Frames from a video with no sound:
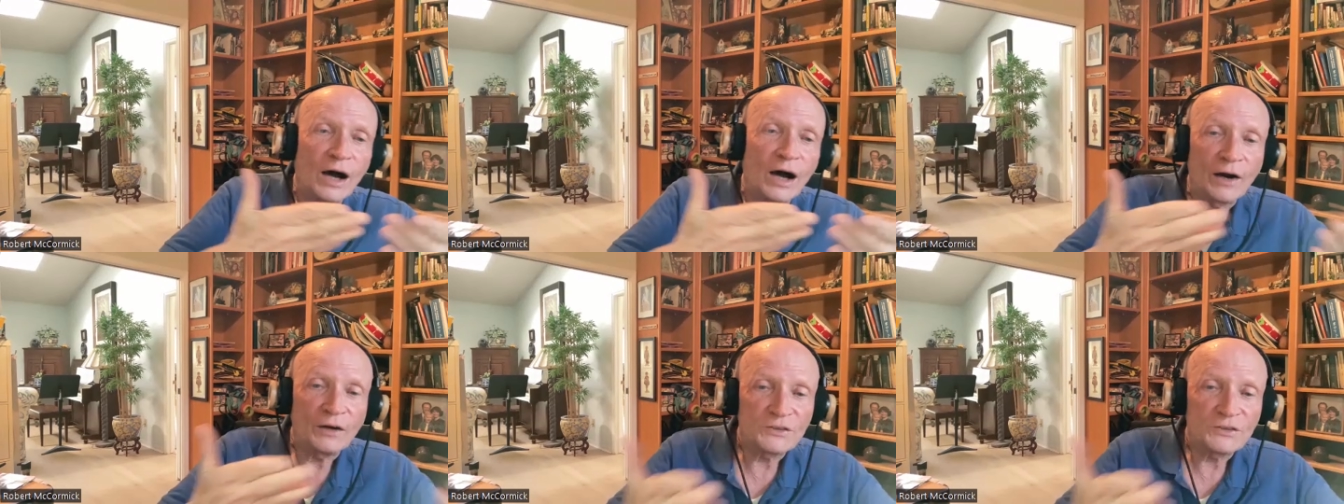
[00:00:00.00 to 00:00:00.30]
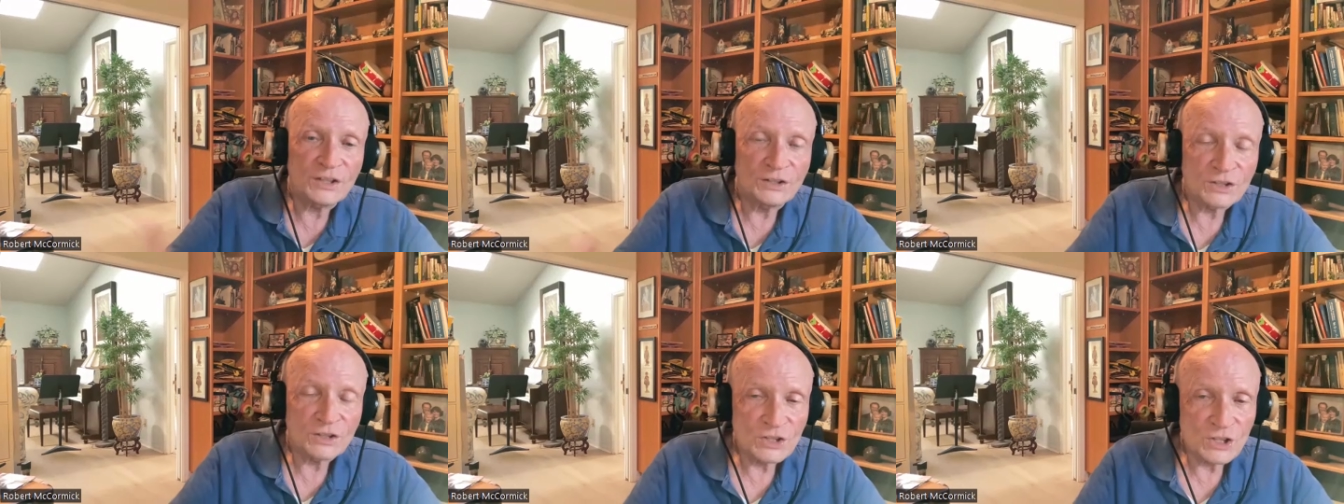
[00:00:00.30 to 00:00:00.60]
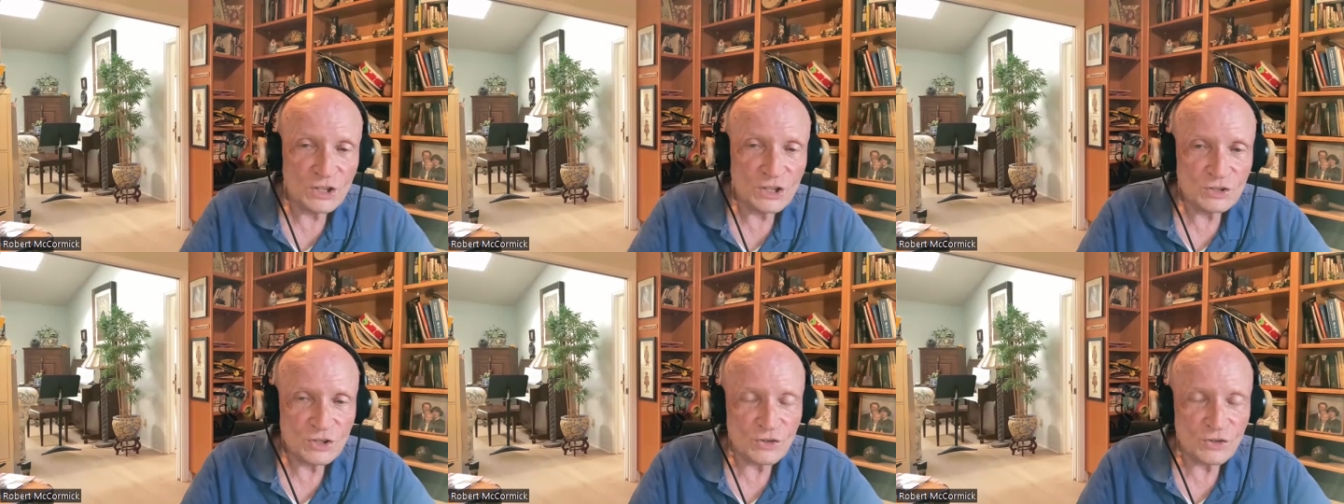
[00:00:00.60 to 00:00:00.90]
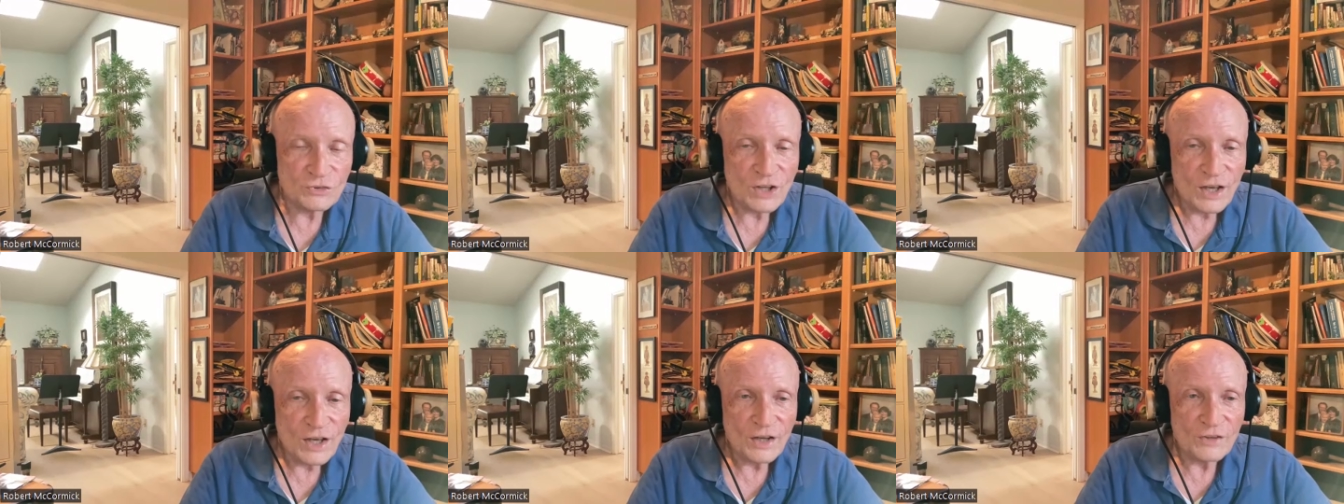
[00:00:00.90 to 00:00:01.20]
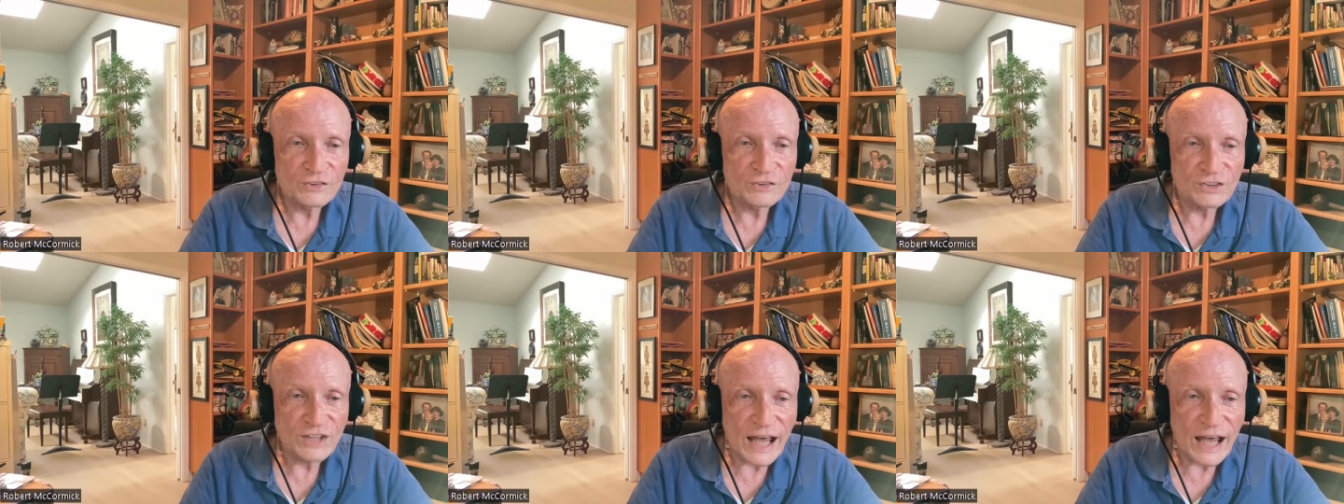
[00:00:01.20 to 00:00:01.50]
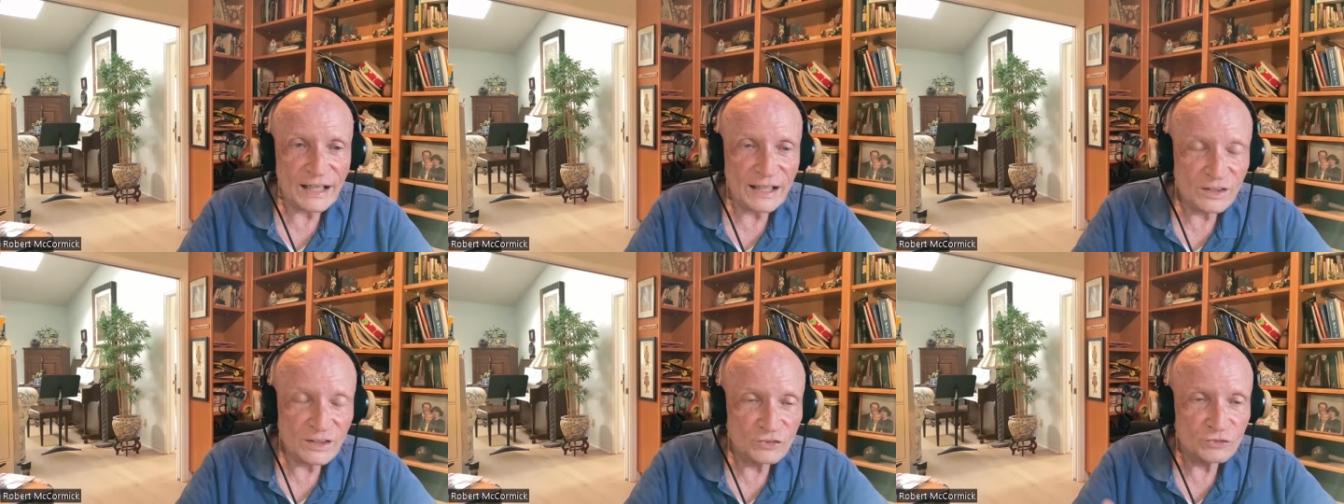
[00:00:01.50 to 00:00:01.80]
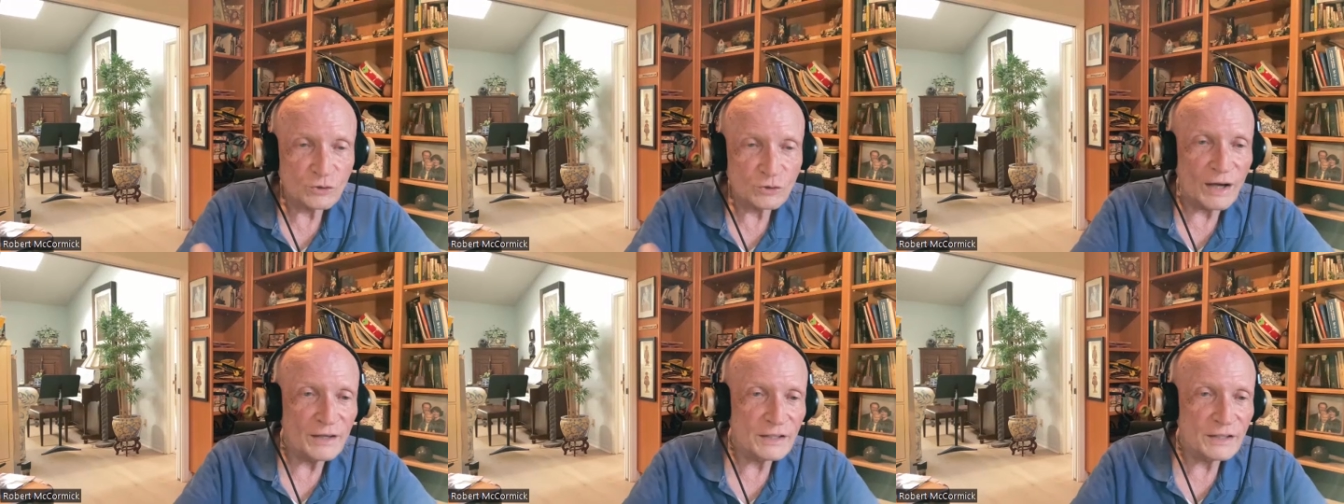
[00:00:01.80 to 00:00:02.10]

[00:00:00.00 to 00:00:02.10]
The hard thing to teach is aesthetics,